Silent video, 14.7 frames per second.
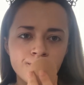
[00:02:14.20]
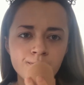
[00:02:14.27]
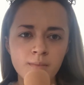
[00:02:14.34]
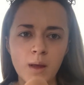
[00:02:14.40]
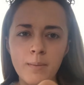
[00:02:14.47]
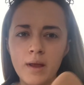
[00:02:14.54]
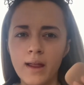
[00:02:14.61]

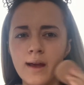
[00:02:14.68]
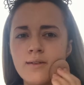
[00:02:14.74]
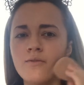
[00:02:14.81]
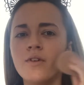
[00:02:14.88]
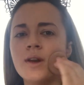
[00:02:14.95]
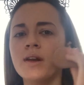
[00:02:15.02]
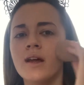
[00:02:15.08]
a bit like
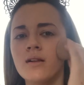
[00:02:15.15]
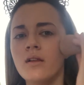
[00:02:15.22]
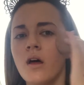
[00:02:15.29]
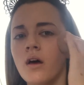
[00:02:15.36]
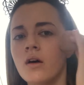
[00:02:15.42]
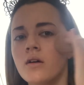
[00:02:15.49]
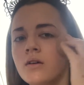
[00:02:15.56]

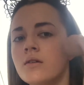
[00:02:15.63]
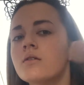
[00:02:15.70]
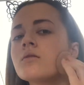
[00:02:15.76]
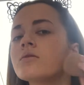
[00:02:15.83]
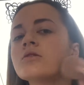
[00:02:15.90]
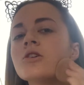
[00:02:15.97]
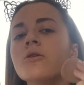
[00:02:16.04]
vanilla,
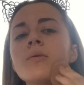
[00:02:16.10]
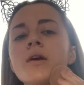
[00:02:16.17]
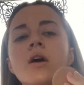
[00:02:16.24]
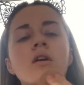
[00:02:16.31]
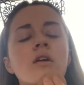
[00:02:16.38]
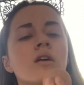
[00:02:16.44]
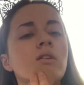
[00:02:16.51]
to be
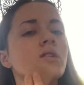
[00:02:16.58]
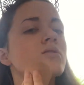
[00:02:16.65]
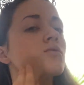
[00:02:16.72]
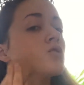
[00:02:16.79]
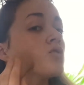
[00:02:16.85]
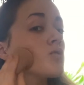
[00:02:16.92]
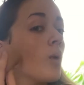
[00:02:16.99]
honest,
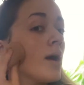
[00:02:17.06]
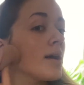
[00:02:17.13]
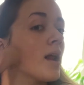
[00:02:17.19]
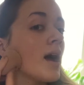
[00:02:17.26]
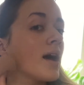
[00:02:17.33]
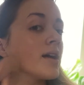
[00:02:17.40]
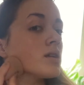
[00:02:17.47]
which is quite
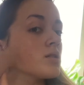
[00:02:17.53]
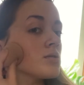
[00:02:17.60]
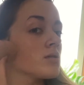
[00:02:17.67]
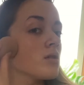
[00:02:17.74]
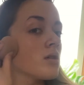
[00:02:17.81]
nice.